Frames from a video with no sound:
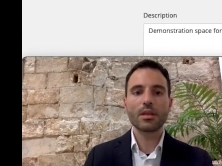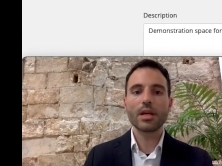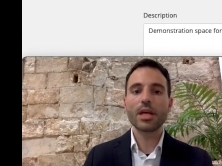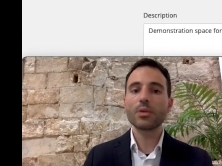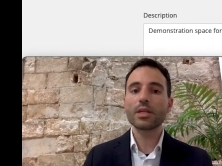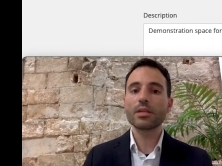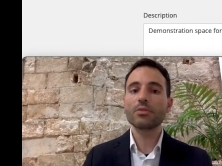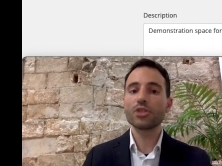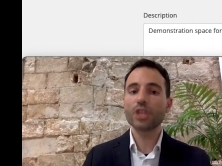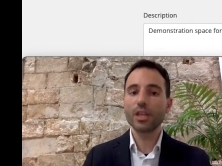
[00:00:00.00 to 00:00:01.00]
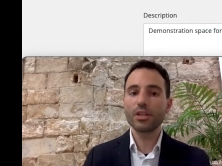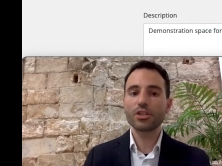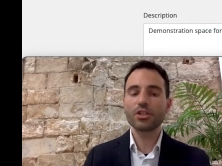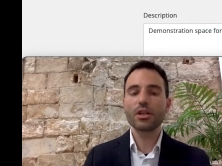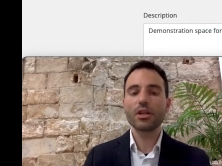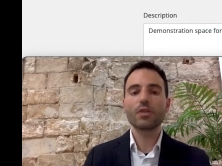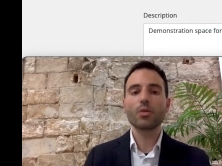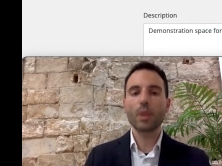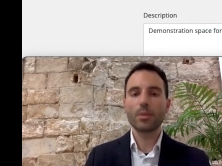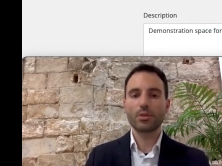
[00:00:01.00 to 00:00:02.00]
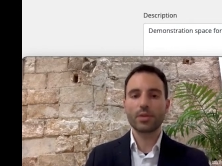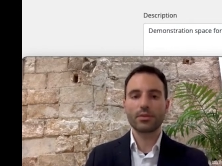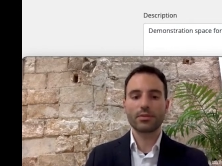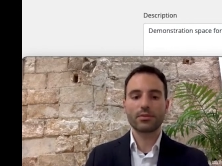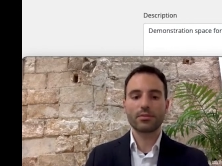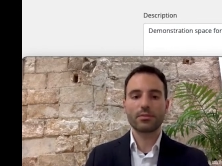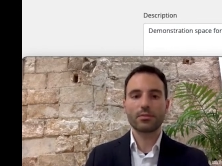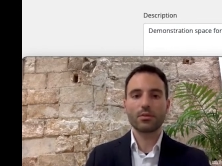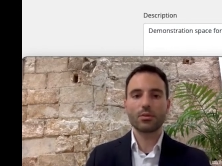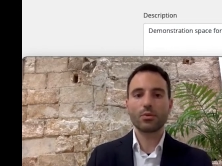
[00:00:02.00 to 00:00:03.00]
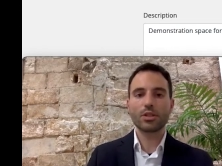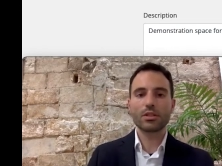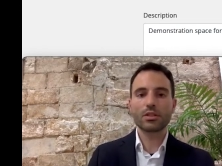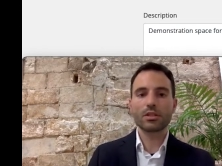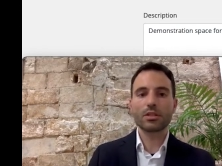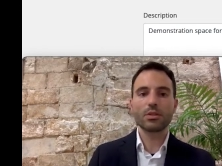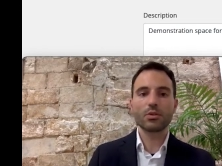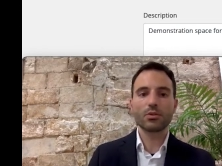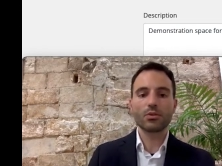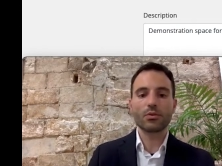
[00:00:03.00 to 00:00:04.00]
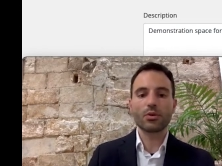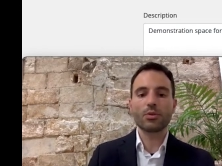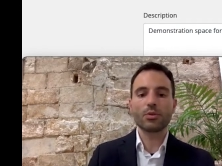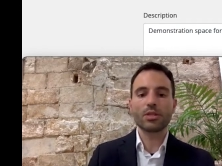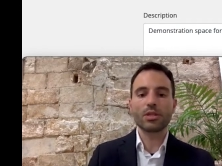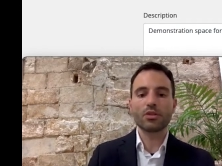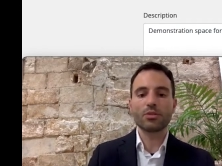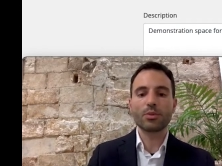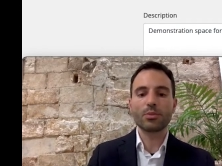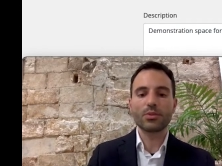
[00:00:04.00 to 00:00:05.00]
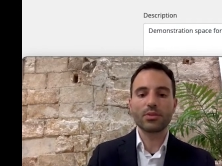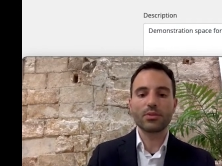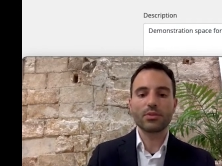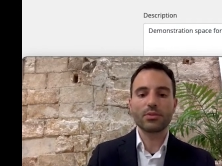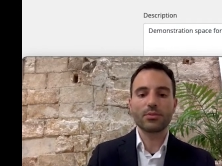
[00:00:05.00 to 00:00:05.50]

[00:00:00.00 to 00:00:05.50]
And we can even change the web address, which can be useful for communication purposes.